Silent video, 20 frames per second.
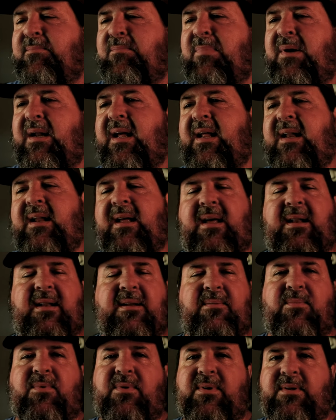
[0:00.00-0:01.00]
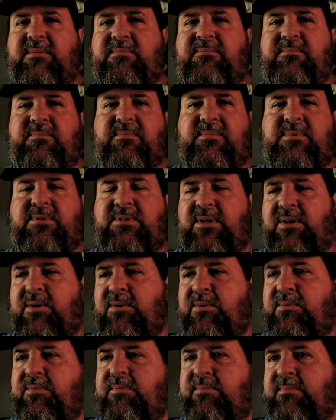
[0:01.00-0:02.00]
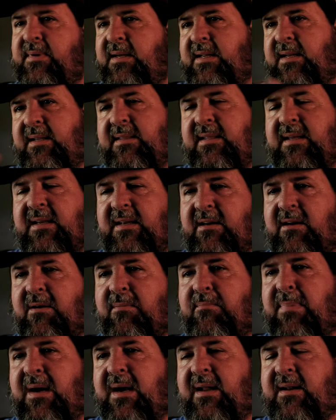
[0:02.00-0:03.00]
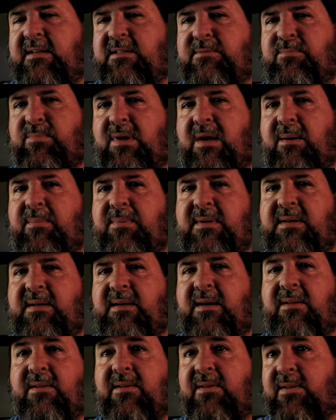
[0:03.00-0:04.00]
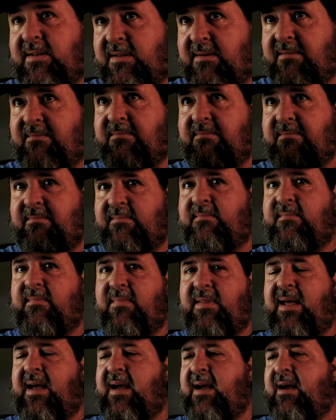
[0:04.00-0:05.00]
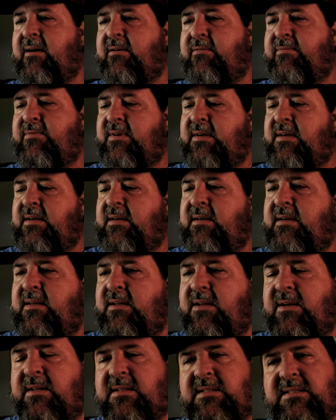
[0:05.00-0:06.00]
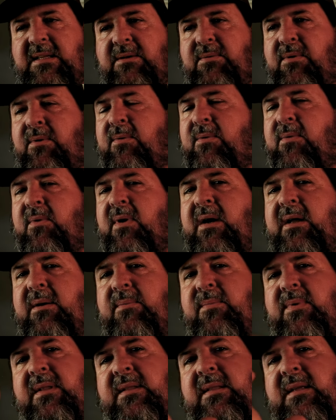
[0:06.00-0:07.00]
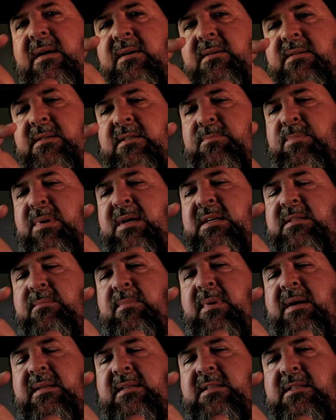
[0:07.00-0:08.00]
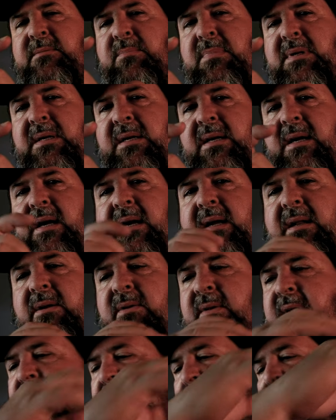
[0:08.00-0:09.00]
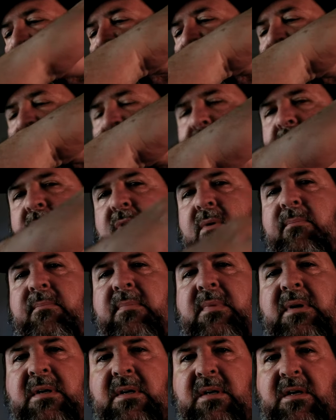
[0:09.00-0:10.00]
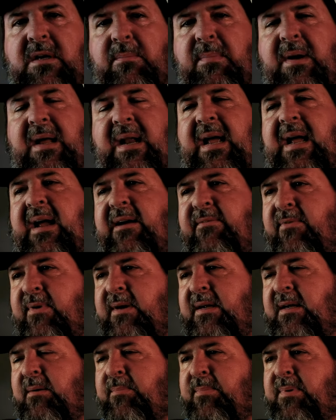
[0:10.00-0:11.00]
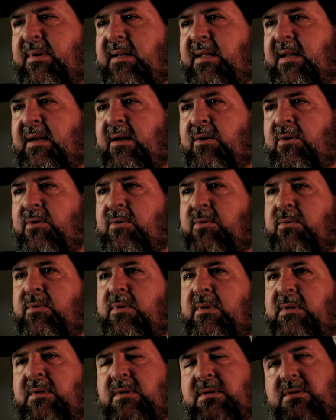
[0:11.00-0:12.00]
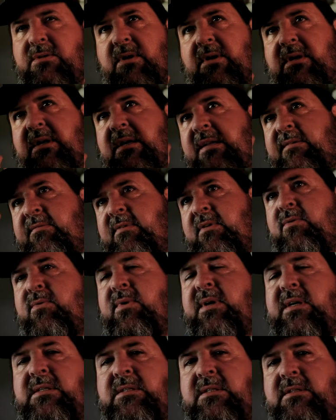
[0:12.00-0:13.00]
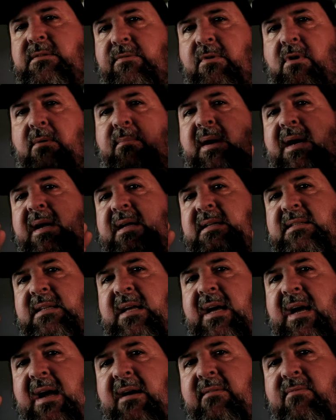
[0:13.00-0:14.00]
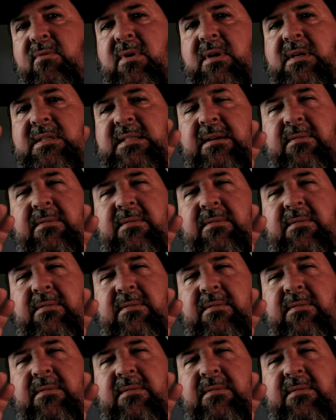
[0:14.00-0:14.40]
But I, I didn't want to show anything about his property other than the hive. You can see what we're working with there is a space about this big. I could only get my forearm about halfway up in that hole, so I couldn't even reach as far back as the hive was.